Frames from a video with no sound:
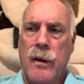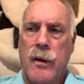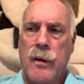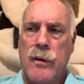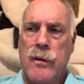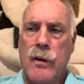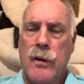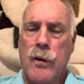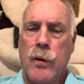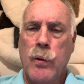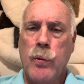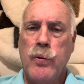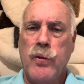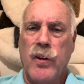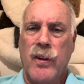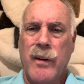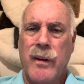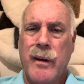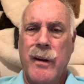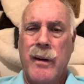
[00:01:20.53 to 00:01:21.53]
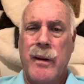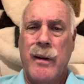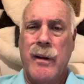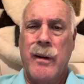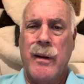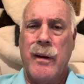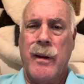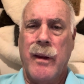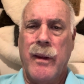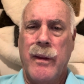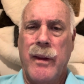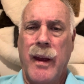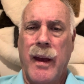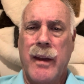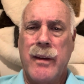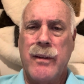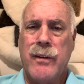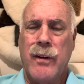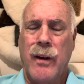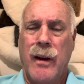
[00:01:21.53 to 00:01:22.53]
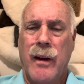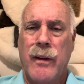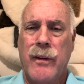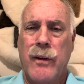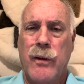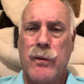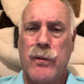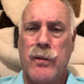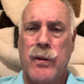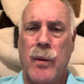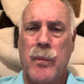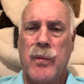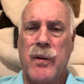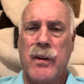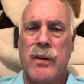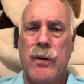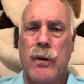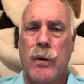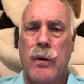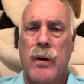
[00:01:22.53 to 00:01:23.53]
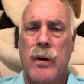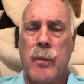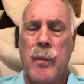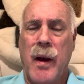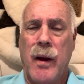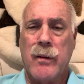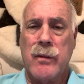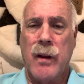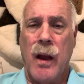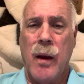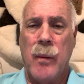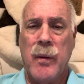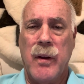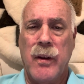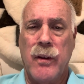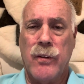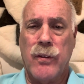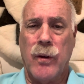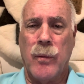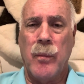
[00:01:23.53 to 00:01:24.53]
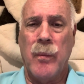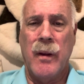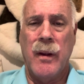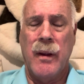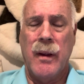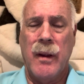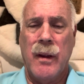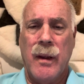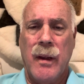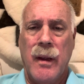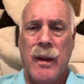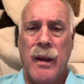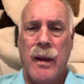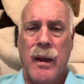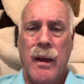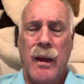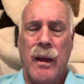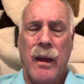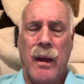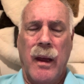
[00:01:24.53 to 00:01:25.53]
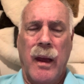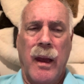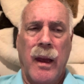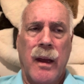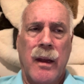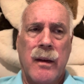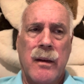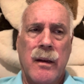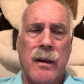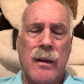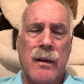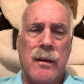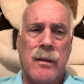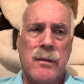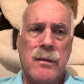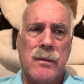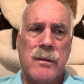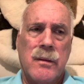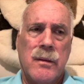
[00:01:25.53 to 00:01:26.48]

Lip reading: delusion that there's something good about communism, and